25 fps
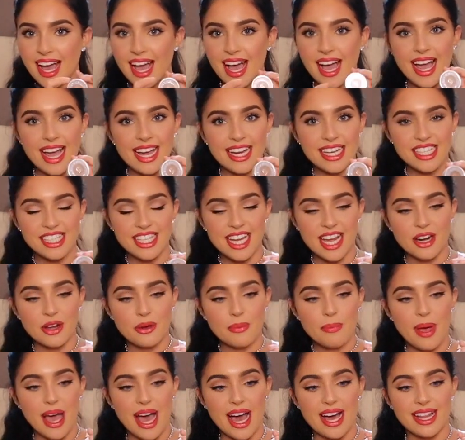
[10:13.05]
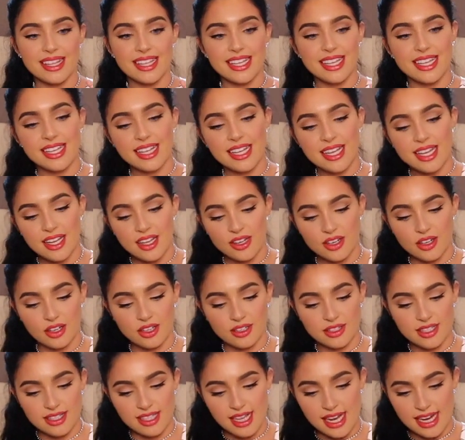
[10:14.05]
eyeshadow palette,
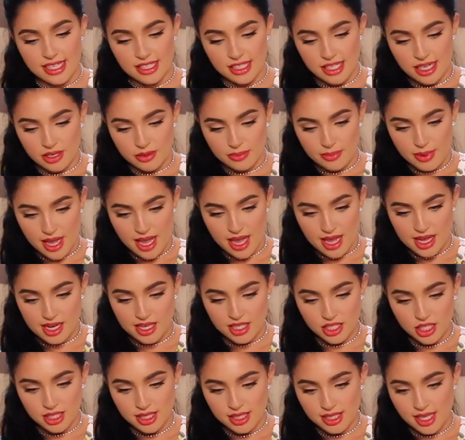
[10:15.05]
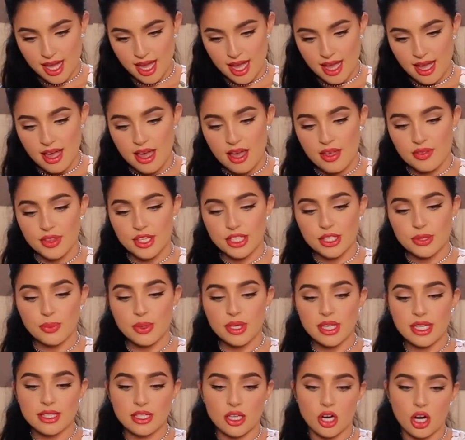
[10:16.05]
or this eyeshadow pan, I should say. This
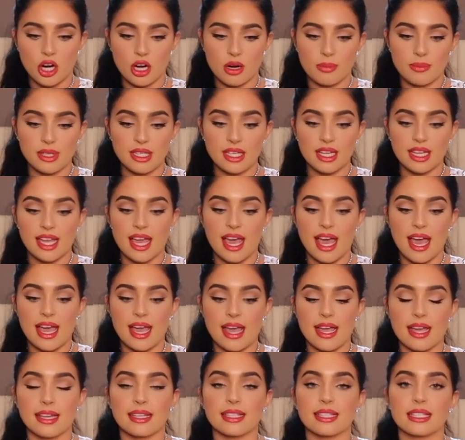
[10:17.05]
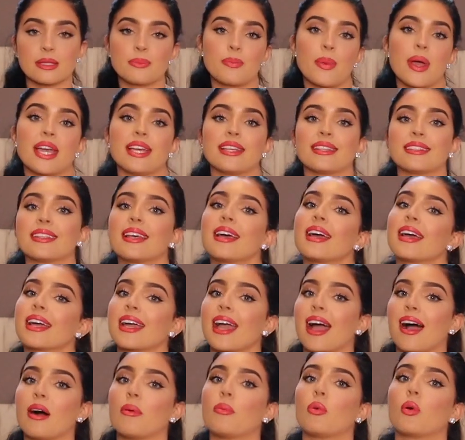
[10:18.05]
one is Urban Decay Space
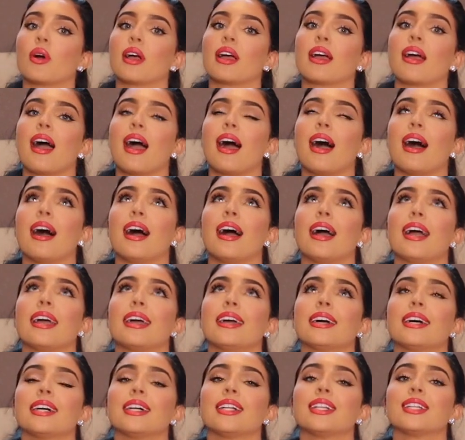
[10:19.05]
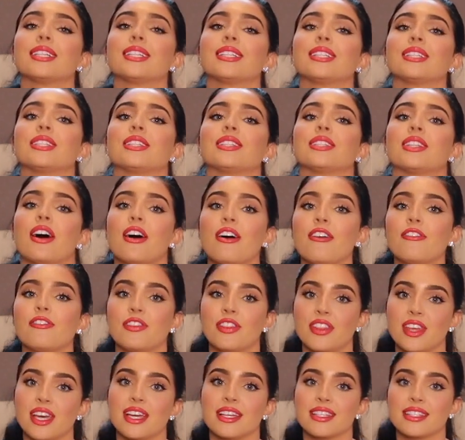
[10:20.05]
Cowboy. I
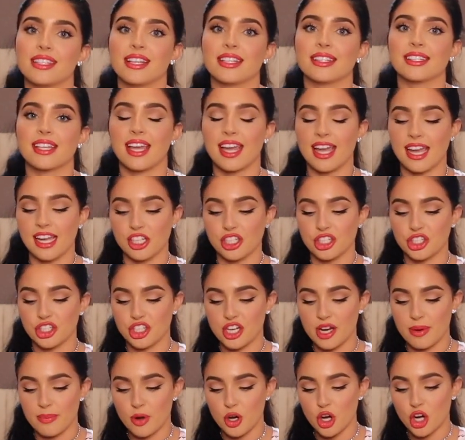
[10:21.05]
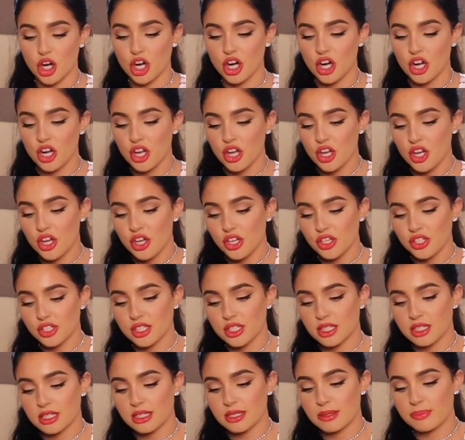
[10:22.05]
love this. It's like a shimmer
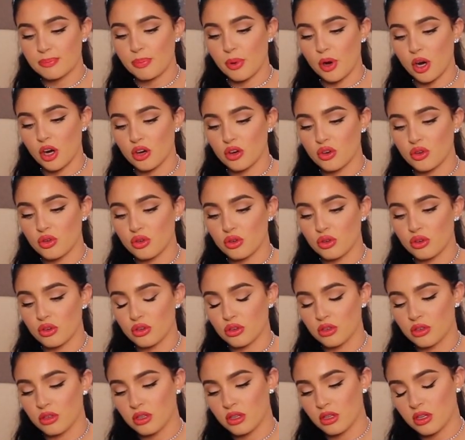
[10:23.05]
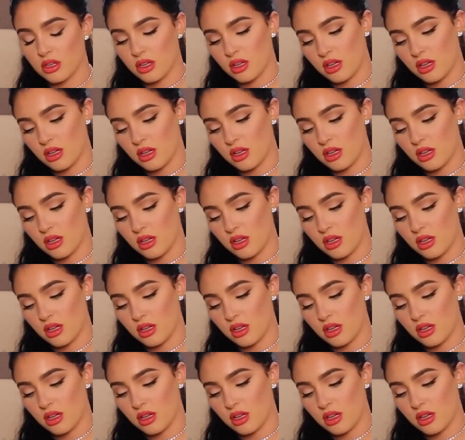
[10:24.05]
sparkle